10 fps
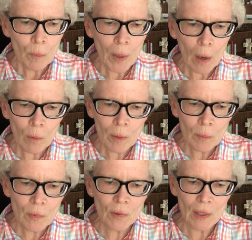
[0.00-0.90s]

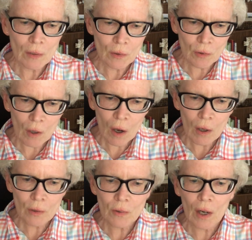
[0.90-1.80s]
Poems and
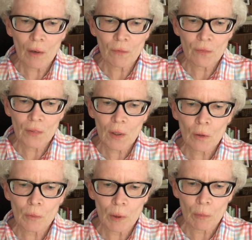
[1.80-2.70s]
songs are
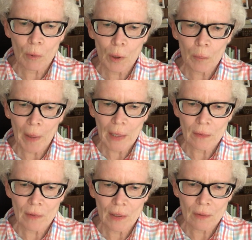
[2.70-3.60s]
filled with word
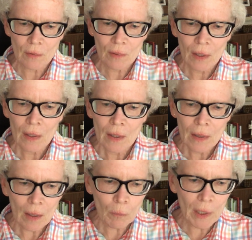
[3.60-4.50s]
paintings
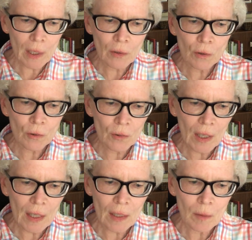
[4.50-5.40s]
that we
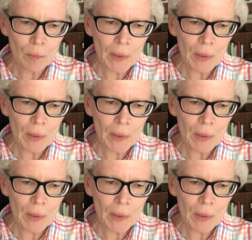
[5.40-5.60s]
understand